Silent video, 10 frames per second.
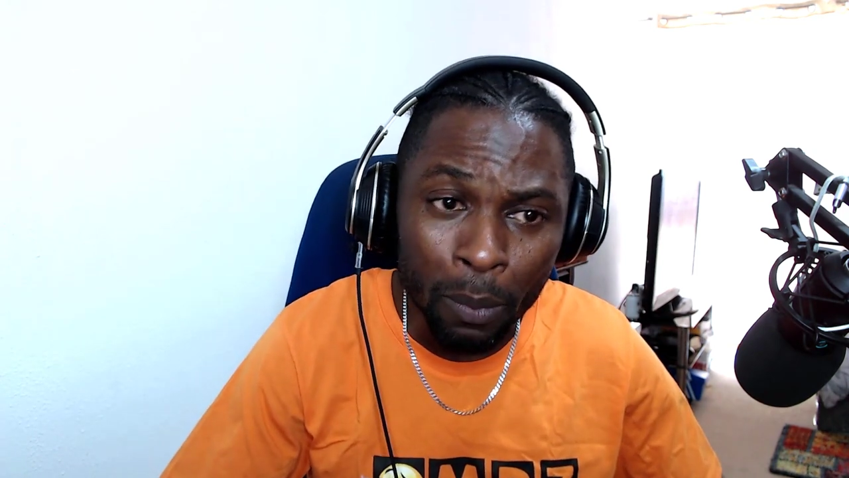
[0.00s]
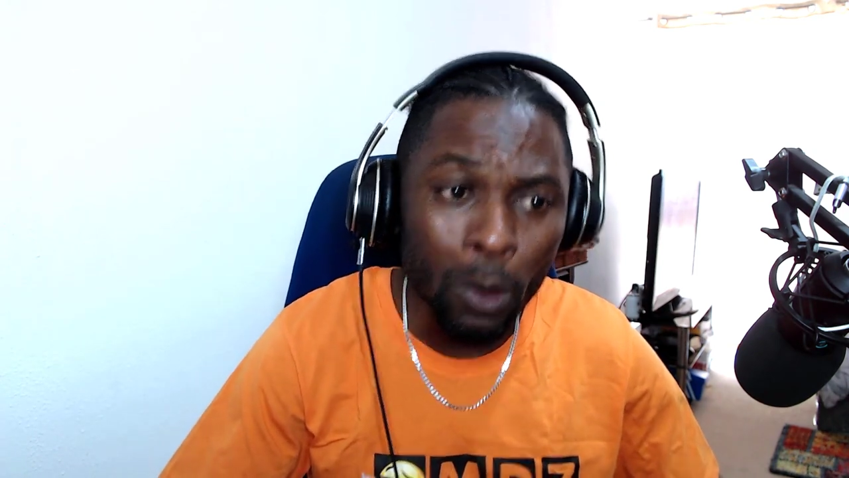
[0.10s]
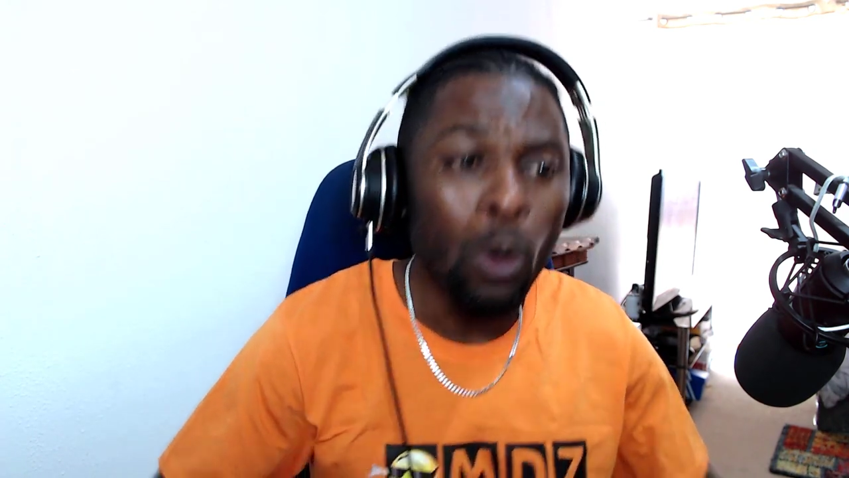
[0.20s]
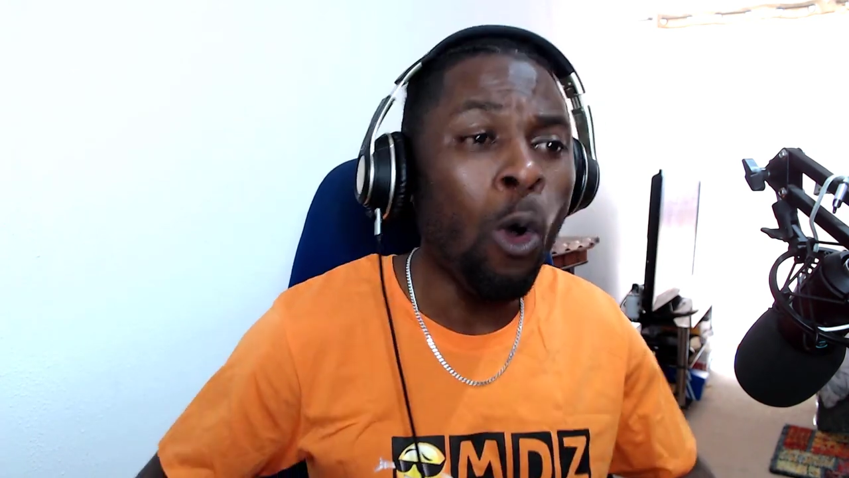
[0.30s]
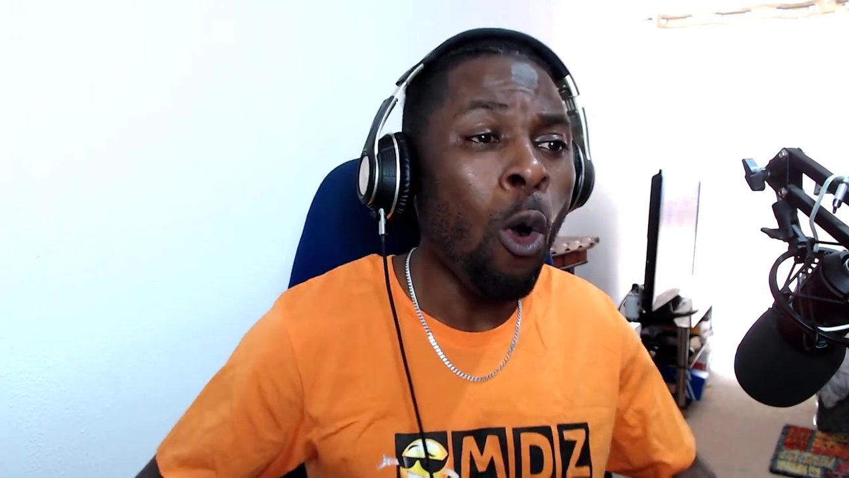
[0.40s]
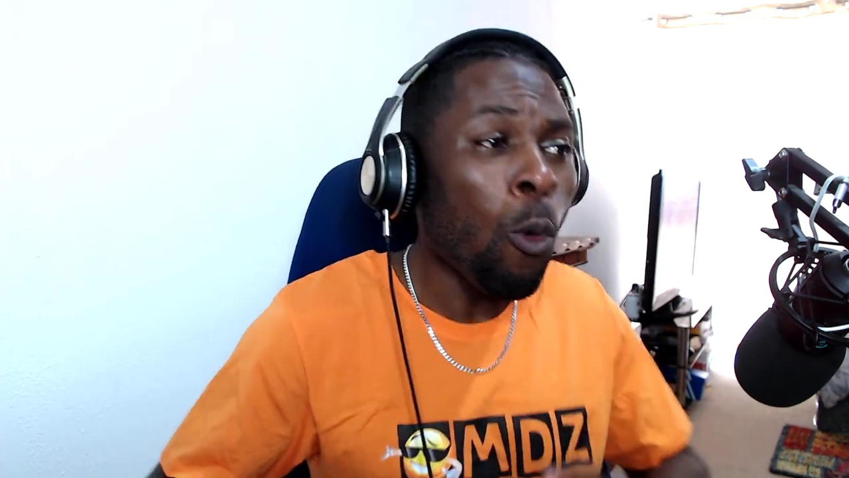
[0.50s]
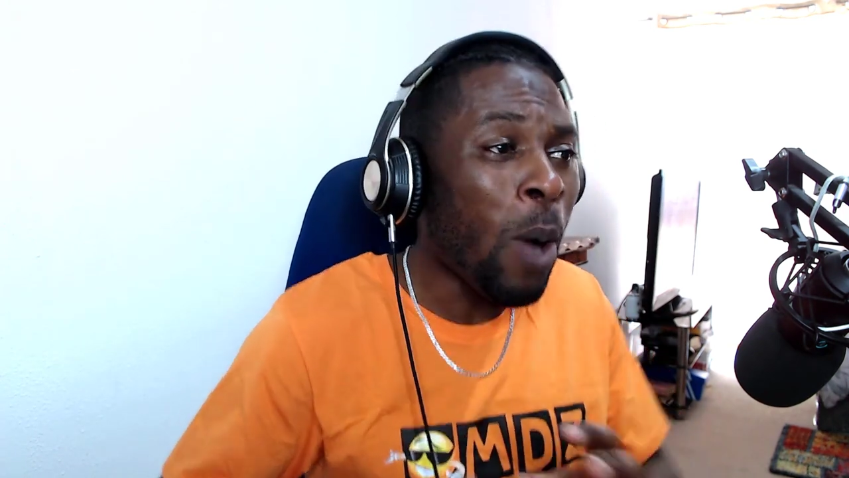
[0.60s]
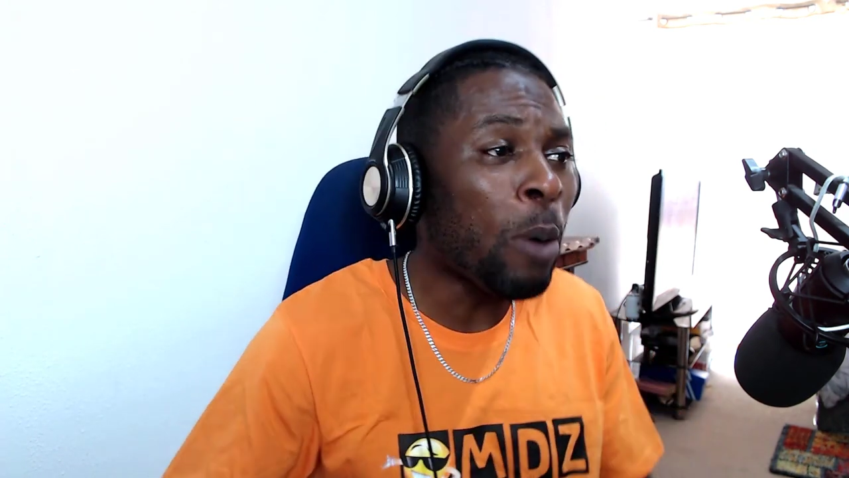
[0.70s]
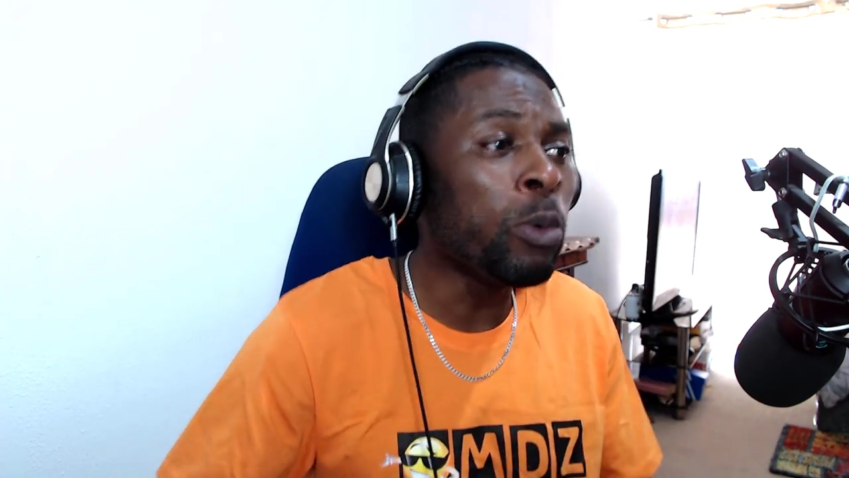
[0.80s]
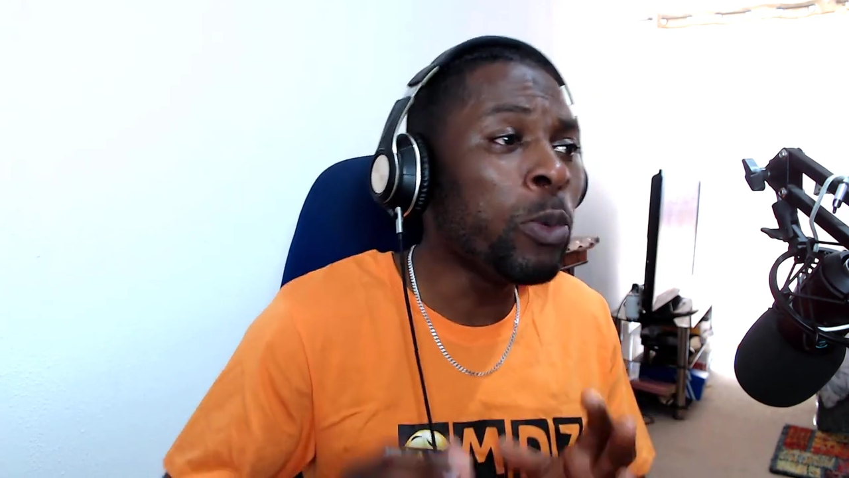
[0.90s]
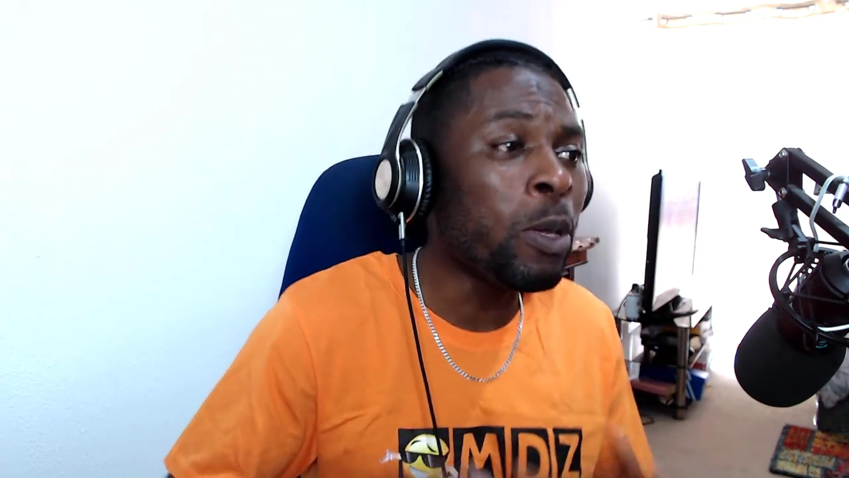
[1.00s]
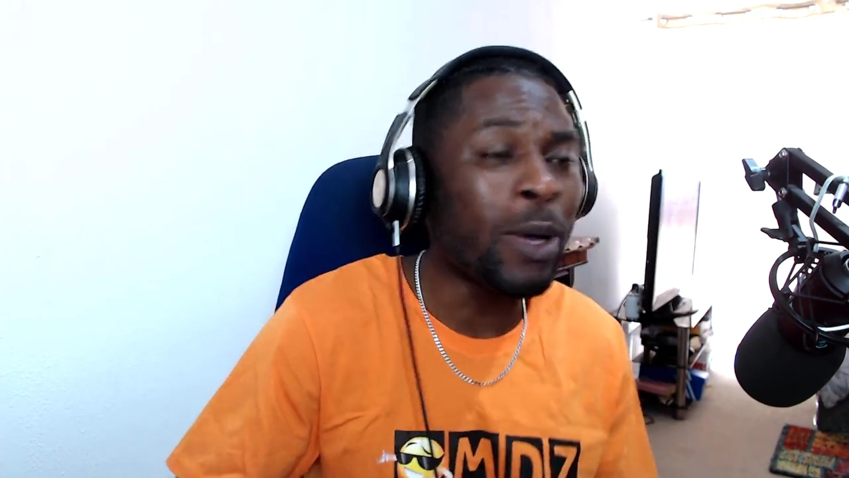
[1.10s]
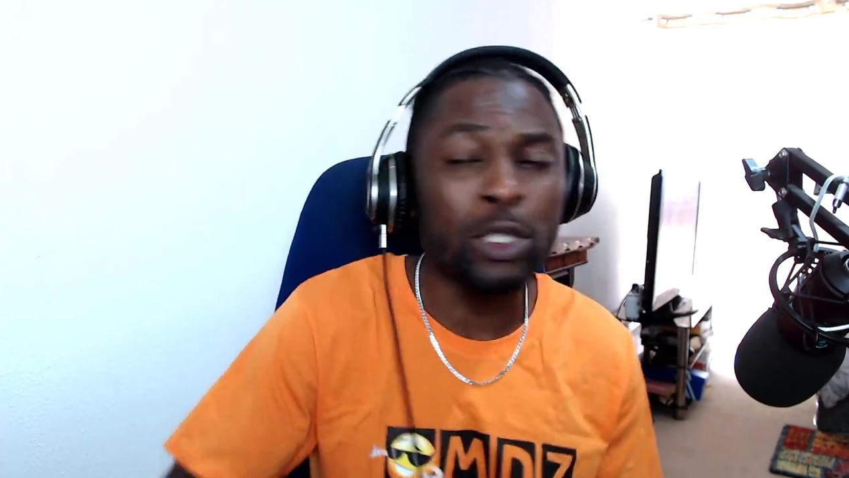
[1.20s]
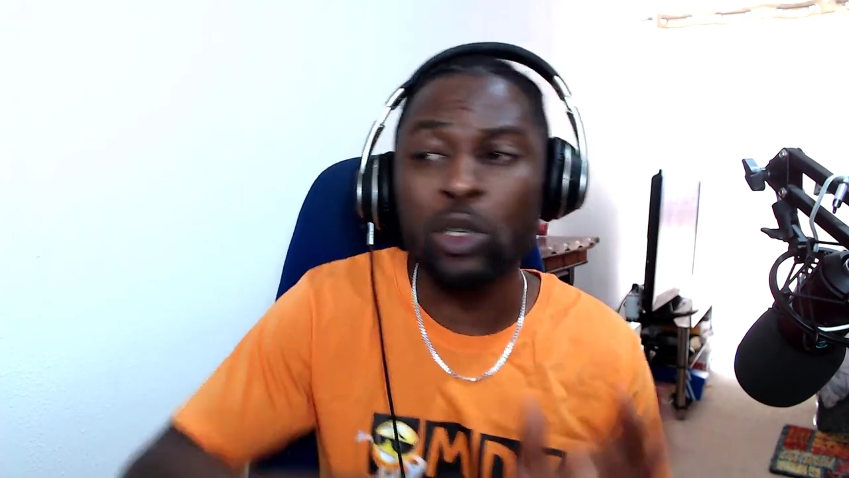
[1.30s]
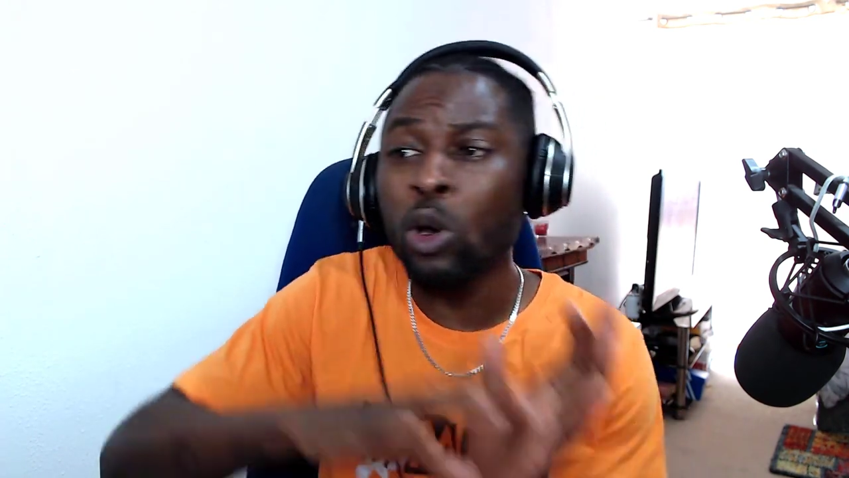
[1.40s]
Or why would we
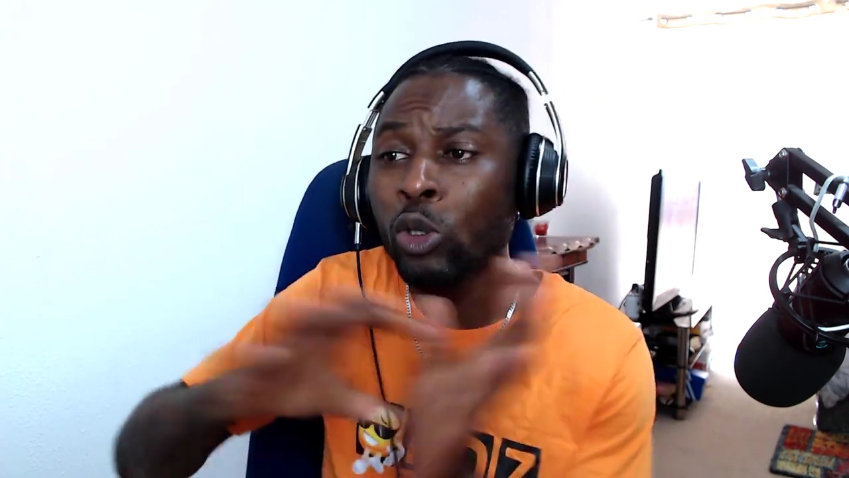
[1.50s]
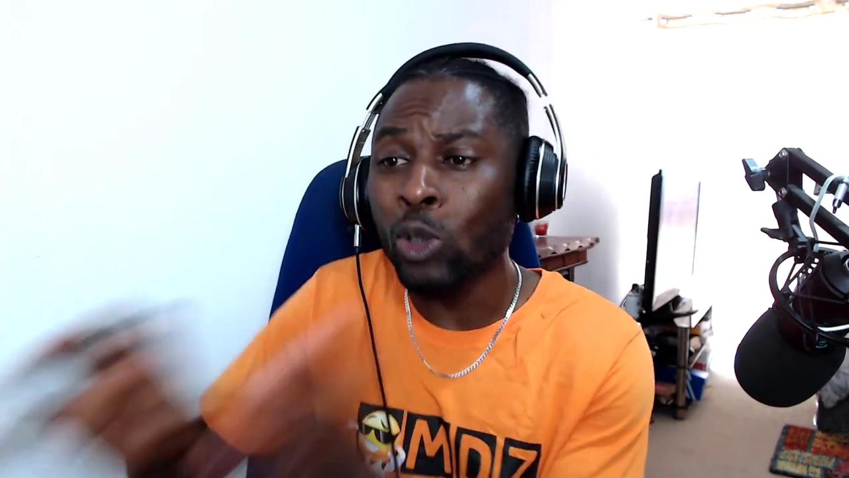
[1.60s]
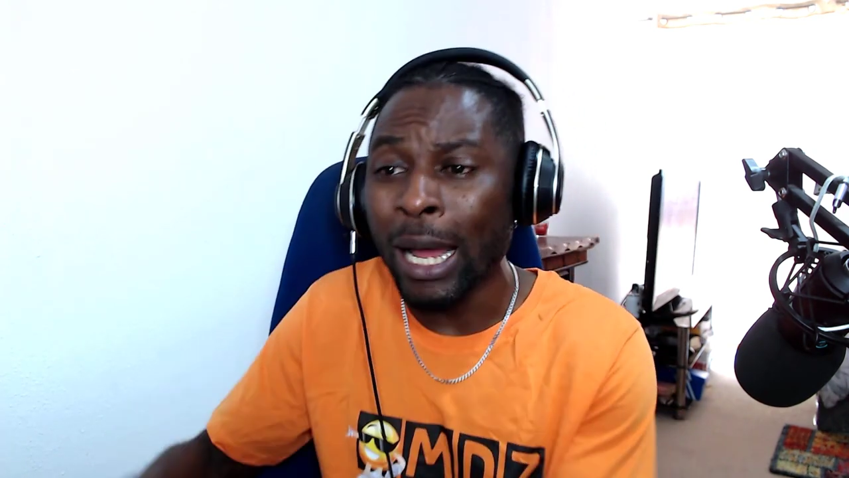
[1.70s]
want to go to